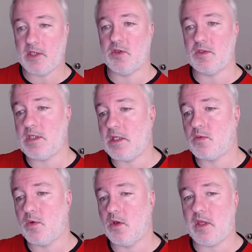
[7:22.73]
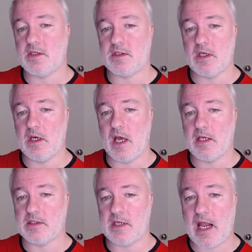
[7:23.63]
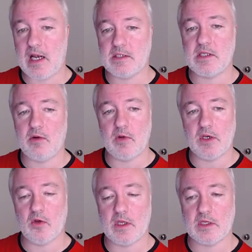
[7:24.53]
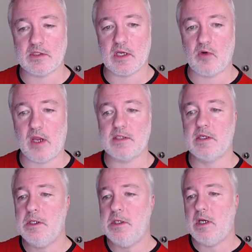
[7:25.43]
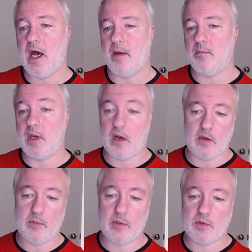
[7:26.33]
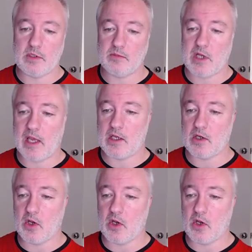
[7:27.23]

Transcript: 2 cents worth as an analyst. I really don't think it's that great, but a lot of people seem to like it.